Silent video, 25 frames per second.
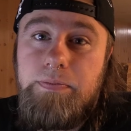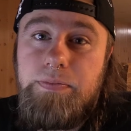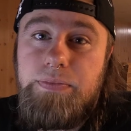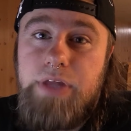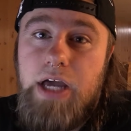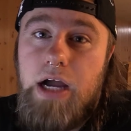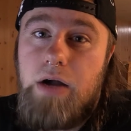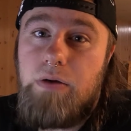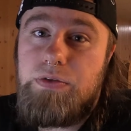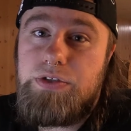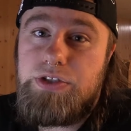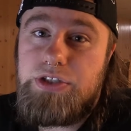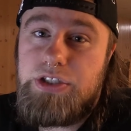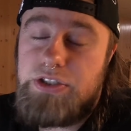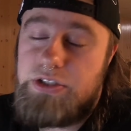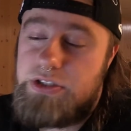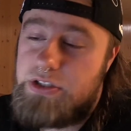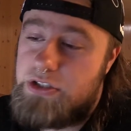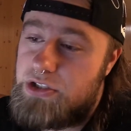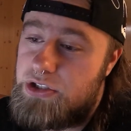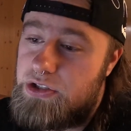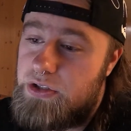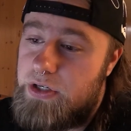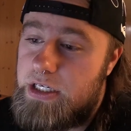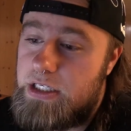That was just
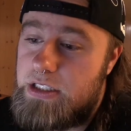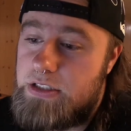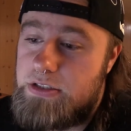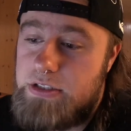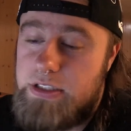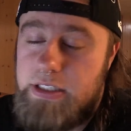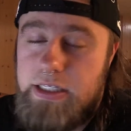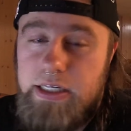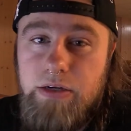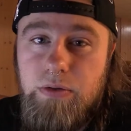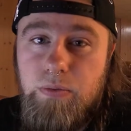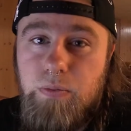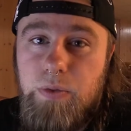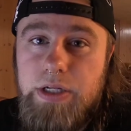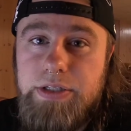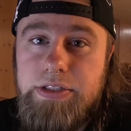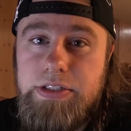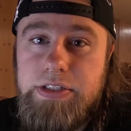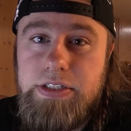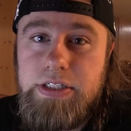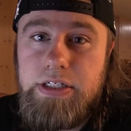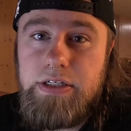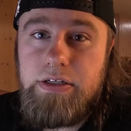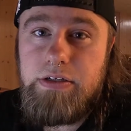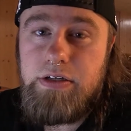a trick to get
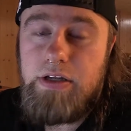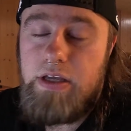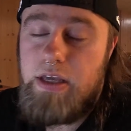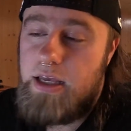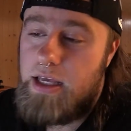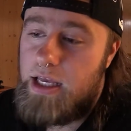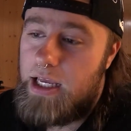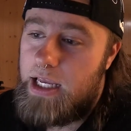Winston